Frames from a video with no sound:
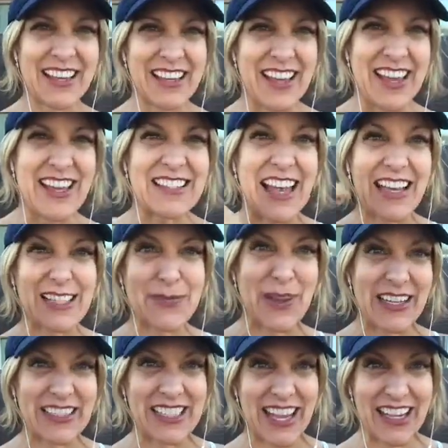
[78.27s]
is
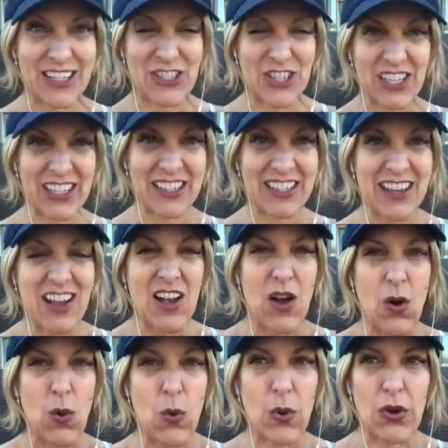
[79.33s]
expectation
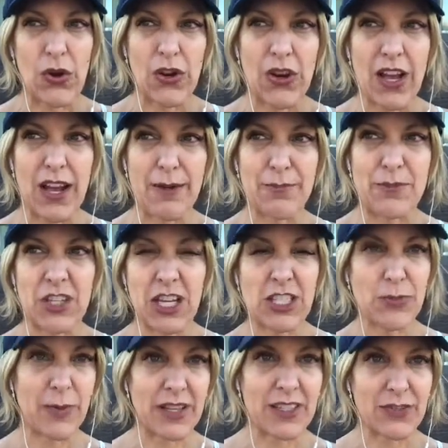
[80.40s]
or
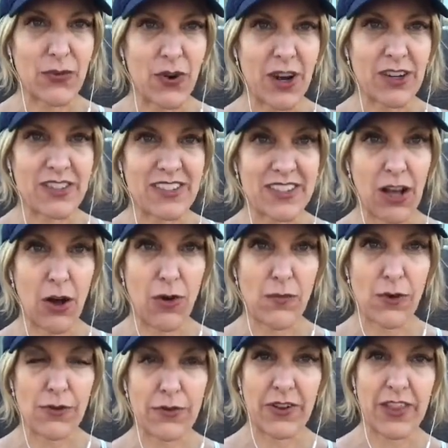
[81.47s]
judgments for ourselves
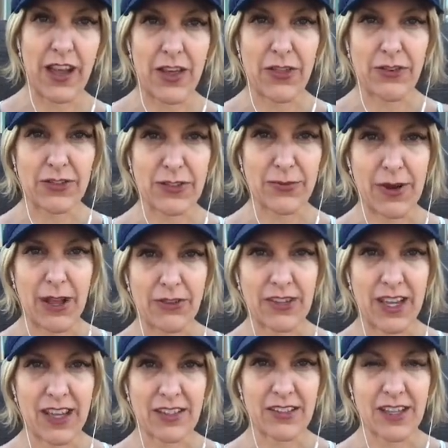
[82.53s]
or for the others around
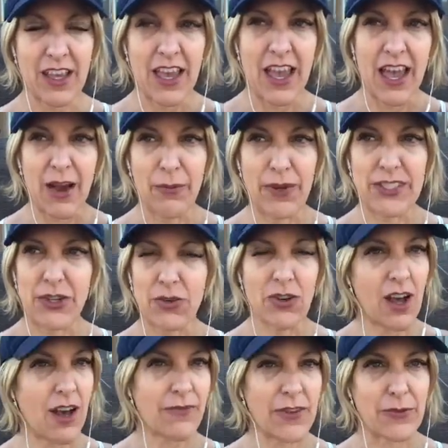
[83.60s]
us. And we don't
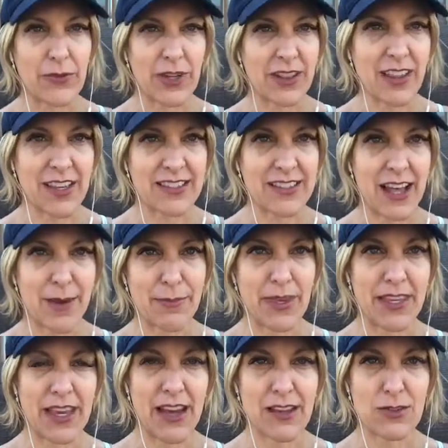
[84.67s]
often realize that
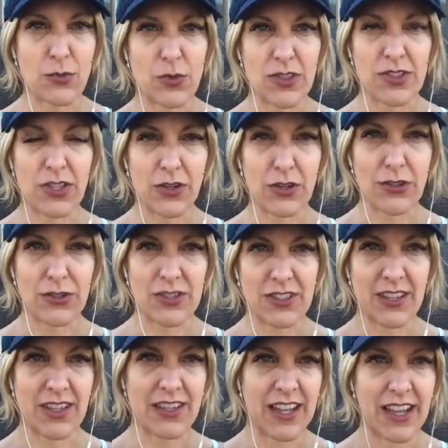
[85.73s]
because we're so used
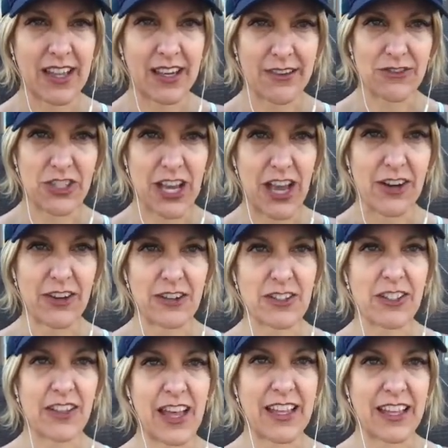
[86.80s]
to the negative chatter,
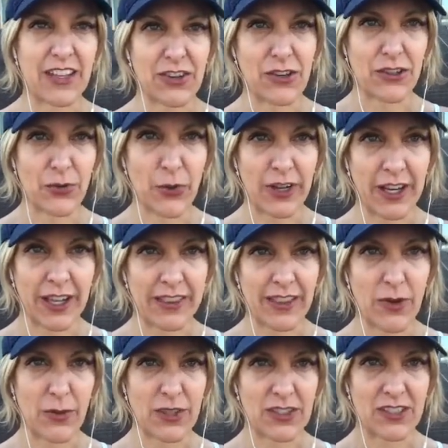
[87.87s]
to that inner critic
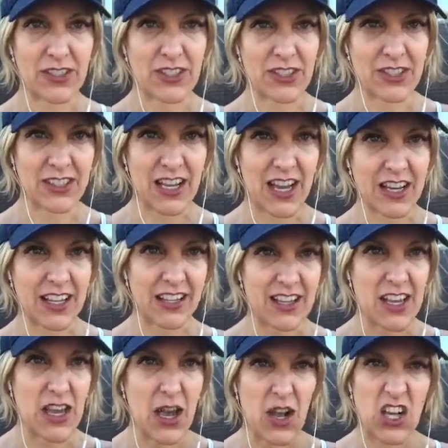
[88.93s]
that wants to just kind of
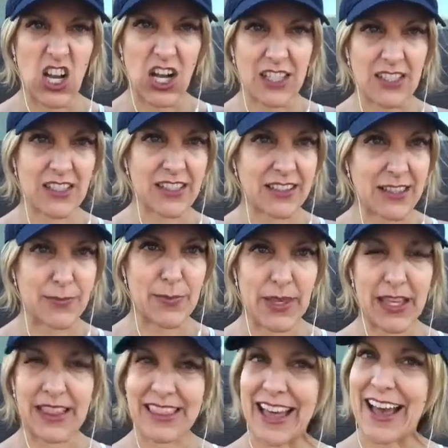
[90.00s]
constantly
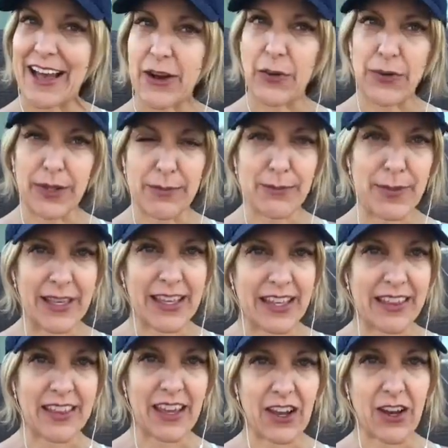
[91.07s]
be loud and be
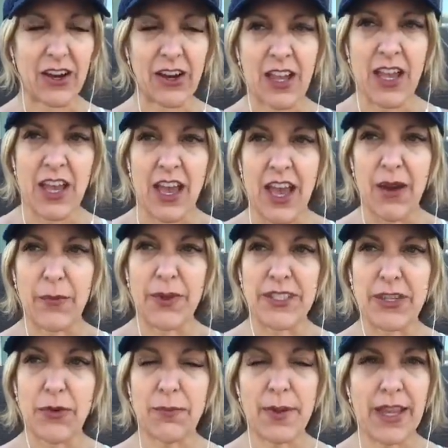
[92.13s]
in there. And we
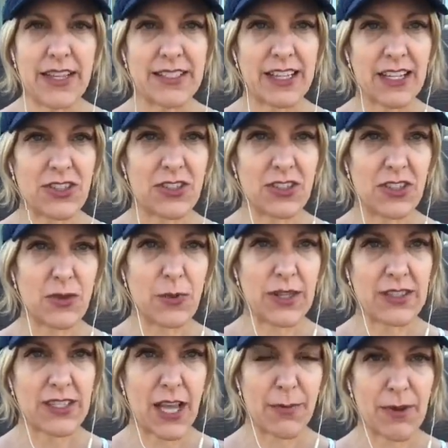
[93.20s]
don't pay attention to
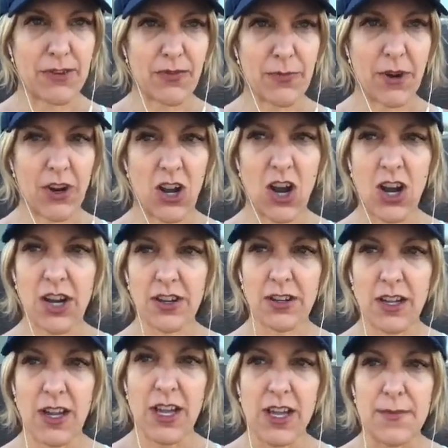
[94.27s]
what's coming from our heart,
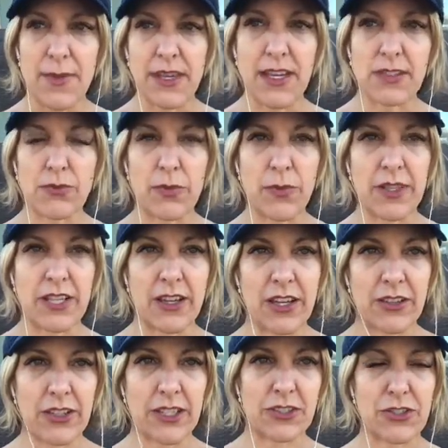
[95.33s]
because when we
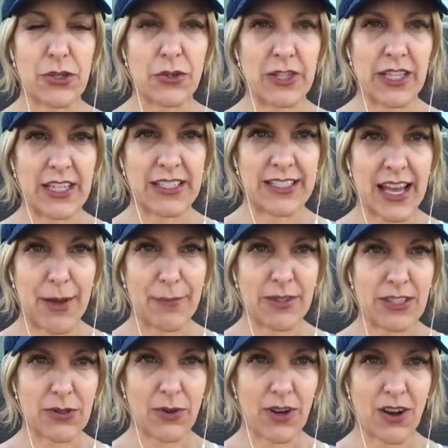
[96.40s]
tune in and tap
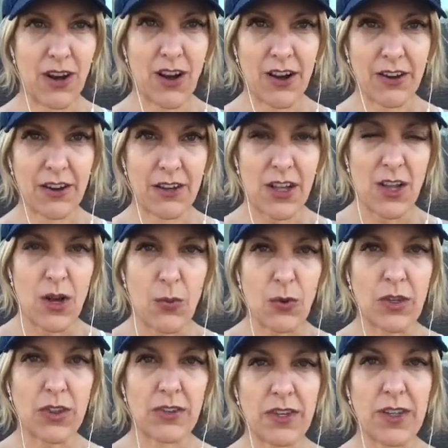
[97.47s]
into our heart,
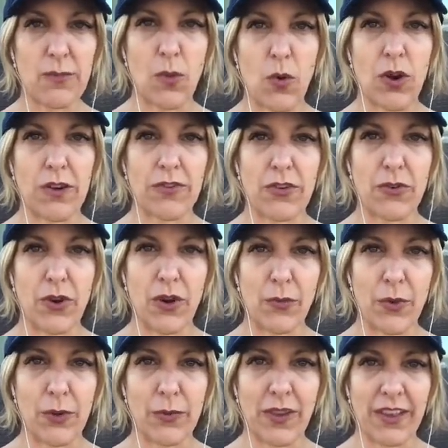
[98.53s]
we're learning more of who
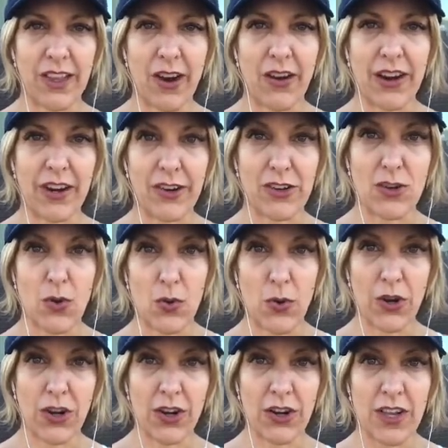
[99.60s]
we really are at our
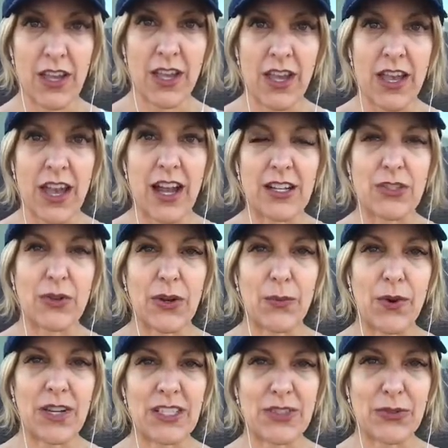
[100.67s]
core. And so I
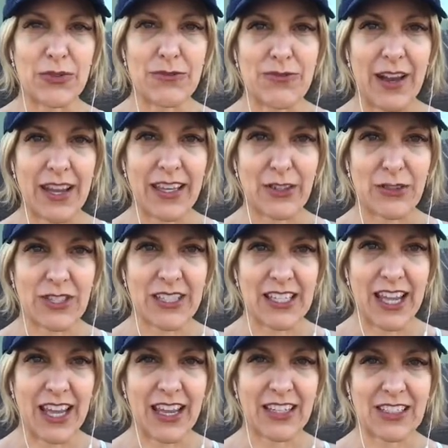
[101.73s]
wanted to invite you
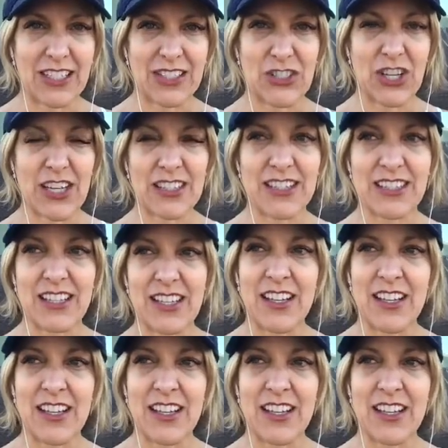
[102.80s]
today to just